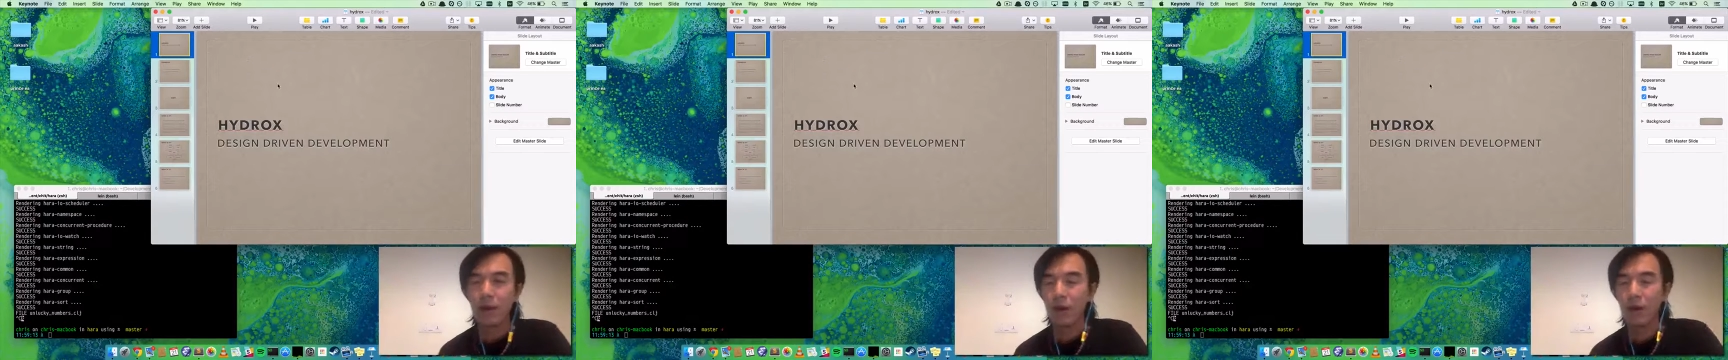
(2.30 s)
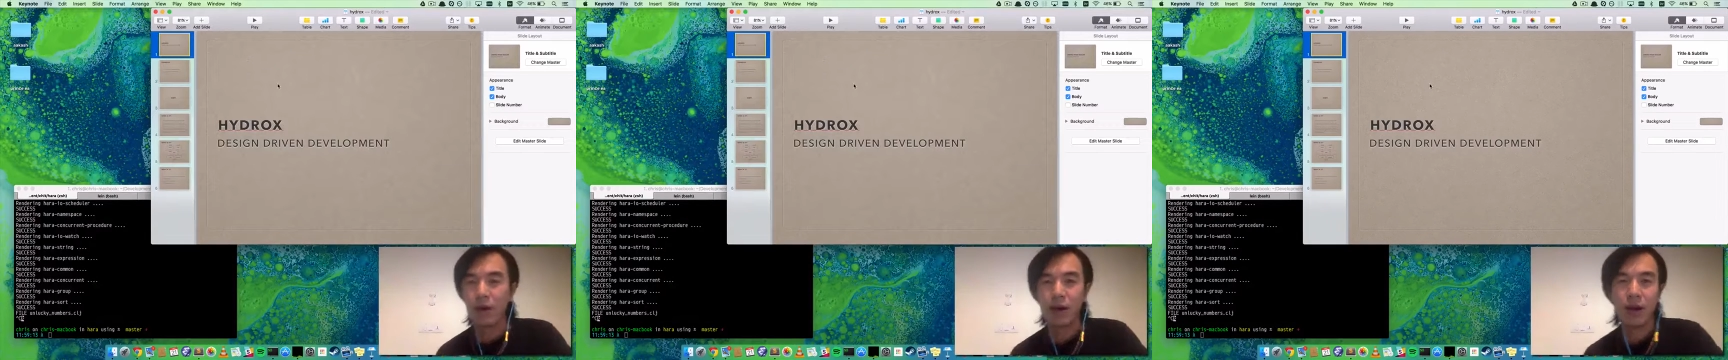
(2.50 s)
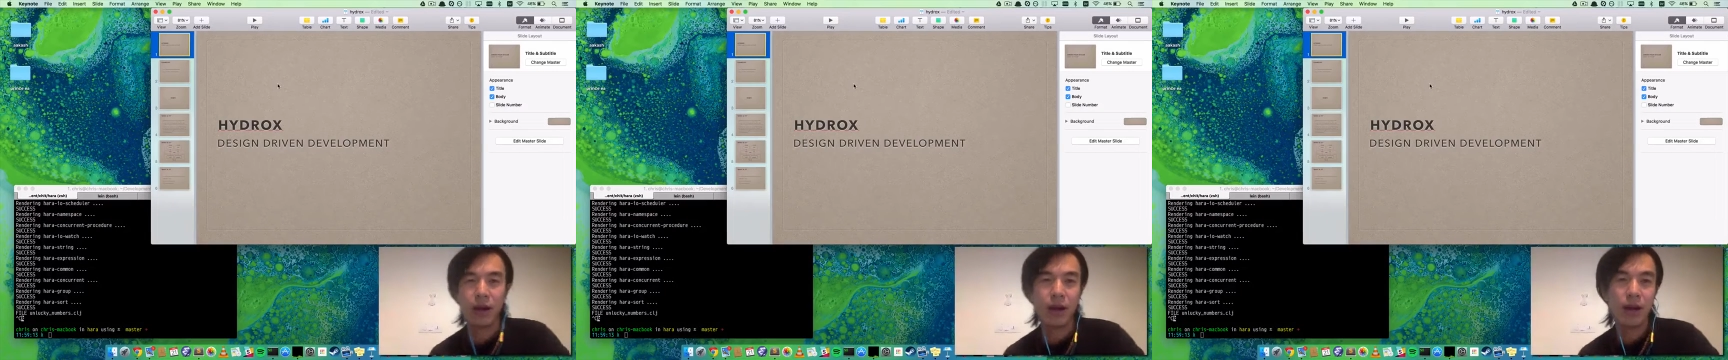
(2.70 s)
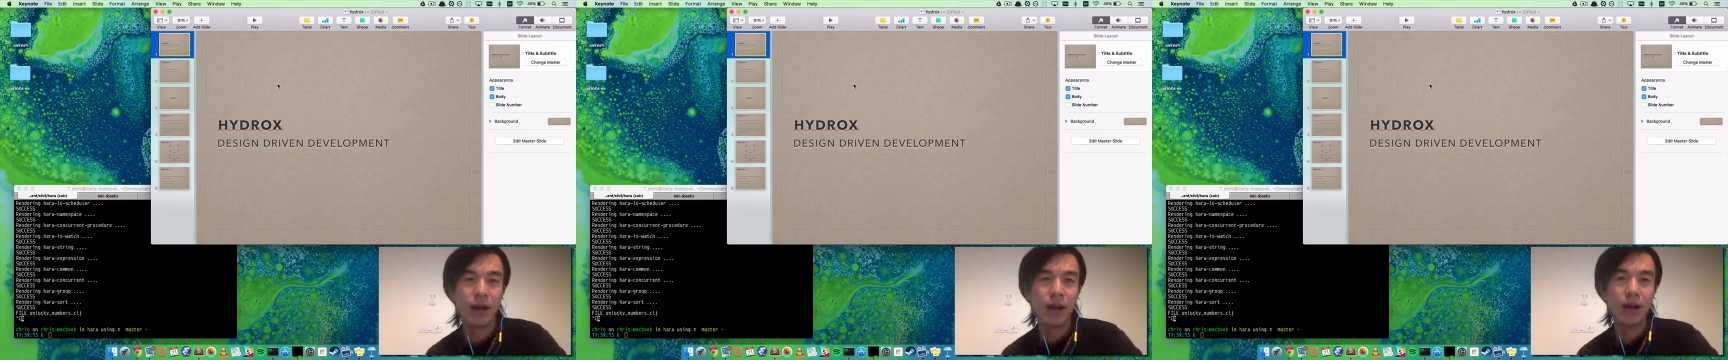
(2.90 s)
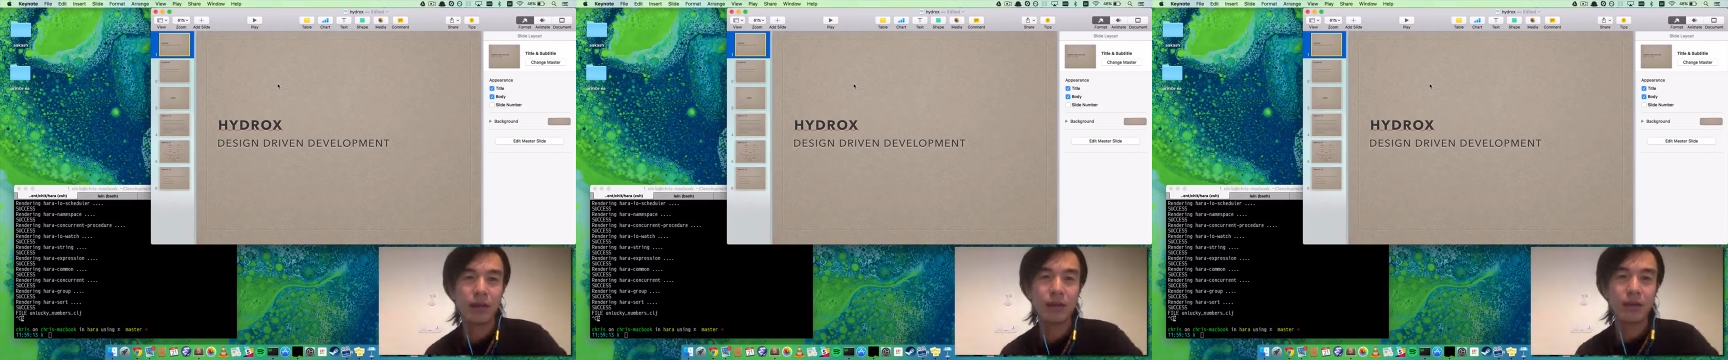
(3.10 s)
Alright, hey
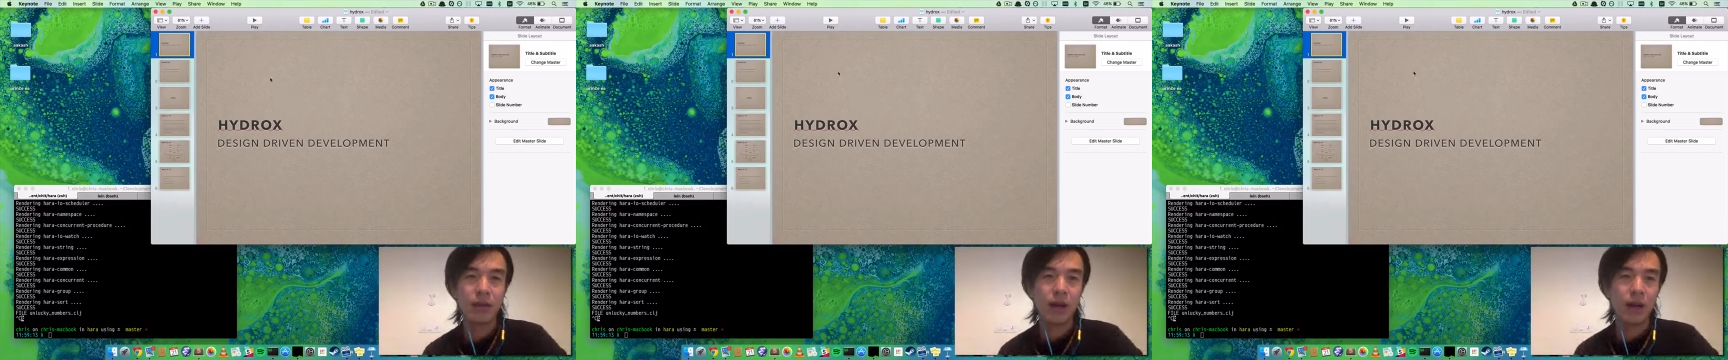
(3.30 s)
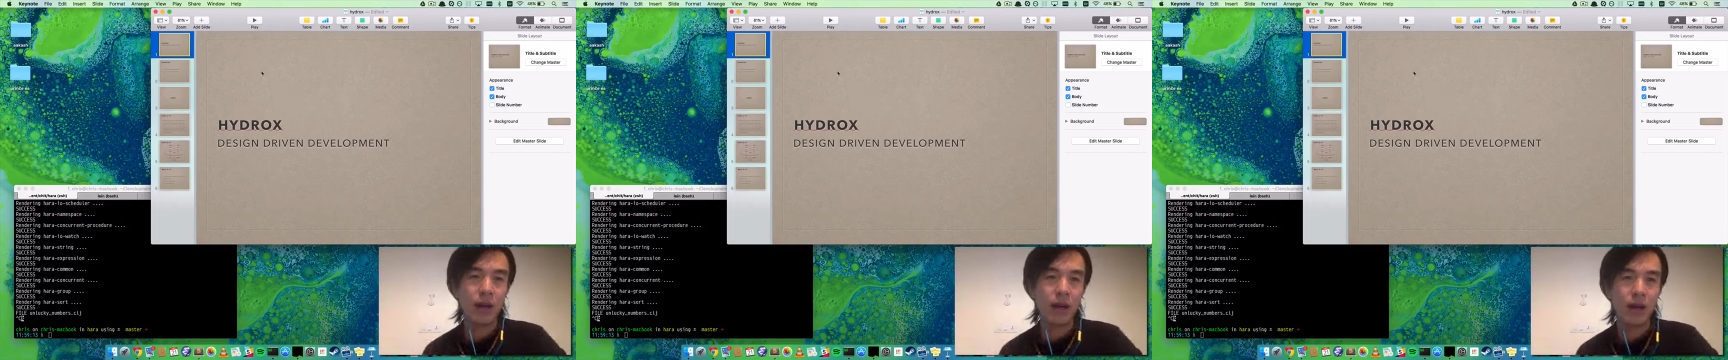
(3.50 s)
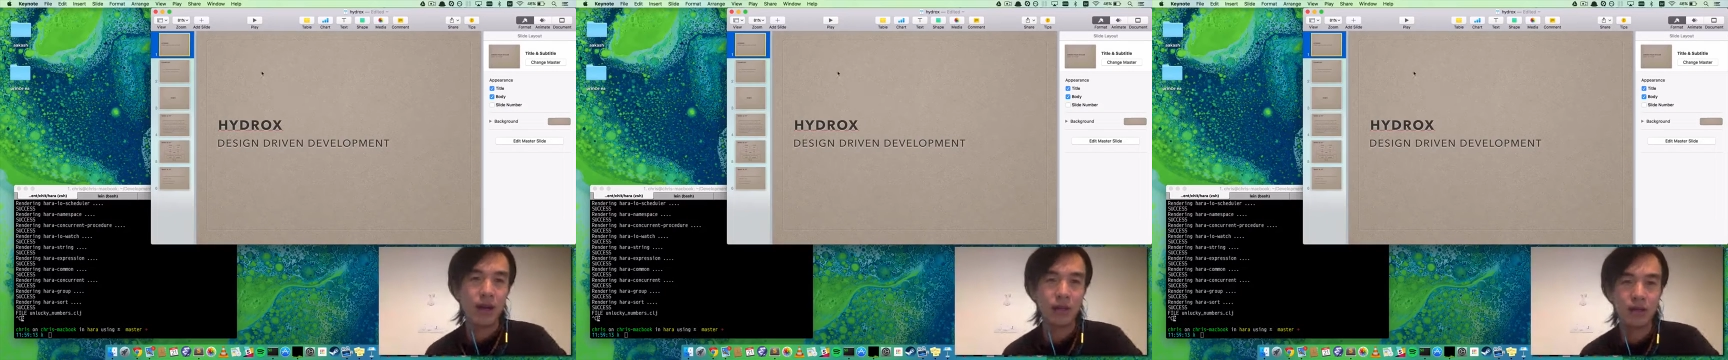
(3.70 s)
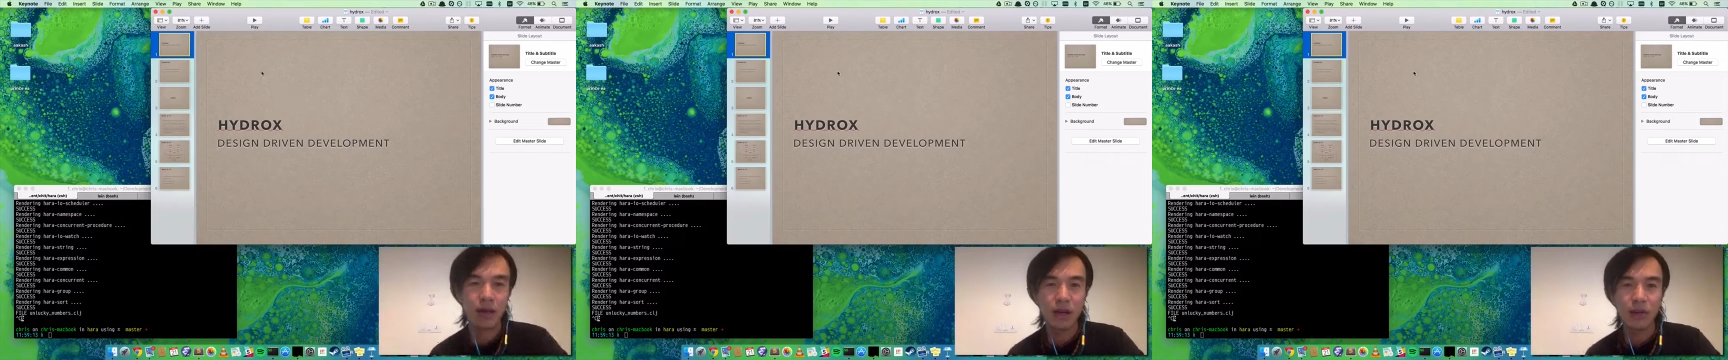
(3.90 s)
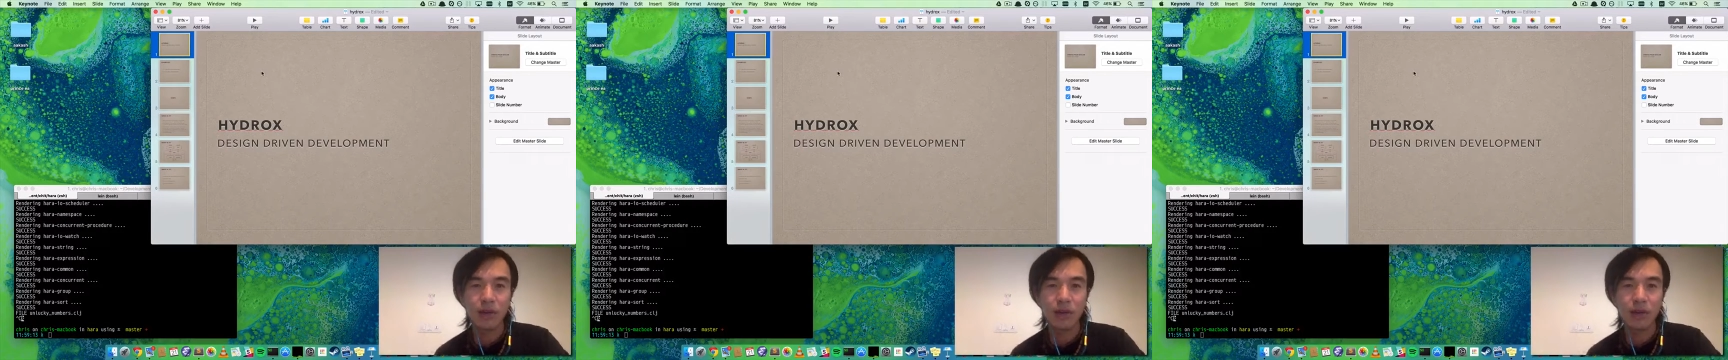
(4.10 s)
guys. Today